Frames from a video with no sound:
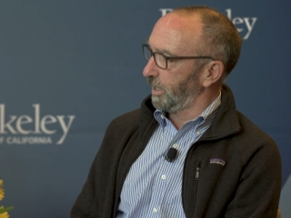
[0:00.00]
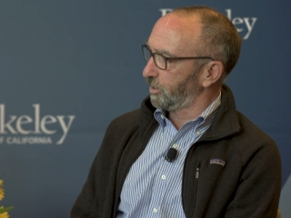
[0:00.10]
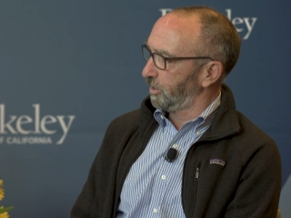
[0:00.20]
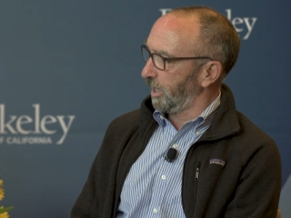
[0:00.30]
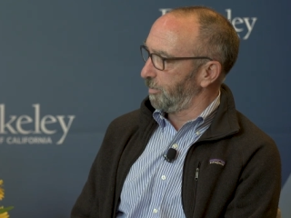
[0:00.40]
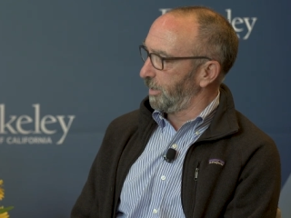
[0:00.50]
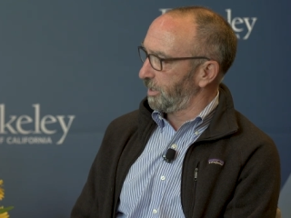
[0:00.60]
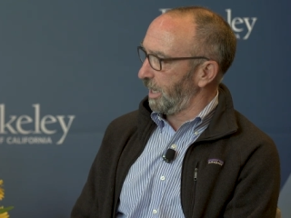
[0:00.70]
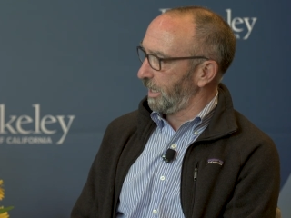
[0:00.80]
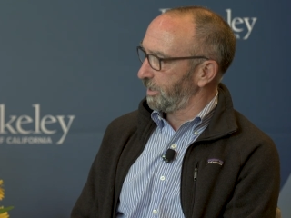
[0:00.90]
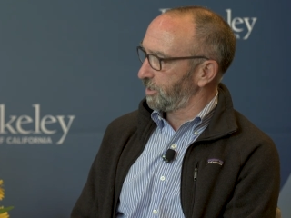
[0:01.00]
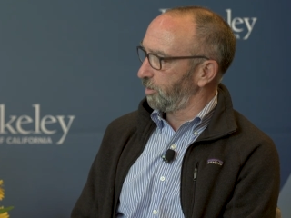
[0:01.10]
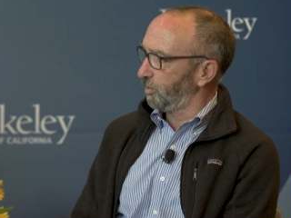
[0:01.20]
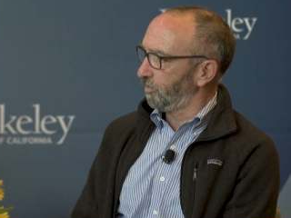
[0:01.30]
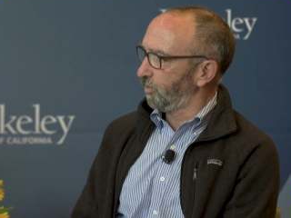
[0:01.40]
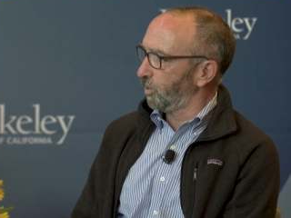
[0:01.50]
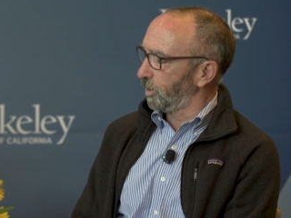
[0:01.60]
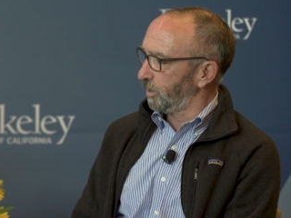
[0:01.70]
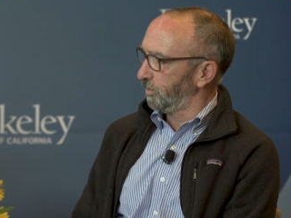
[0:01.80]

Actually, I meant to ask it before.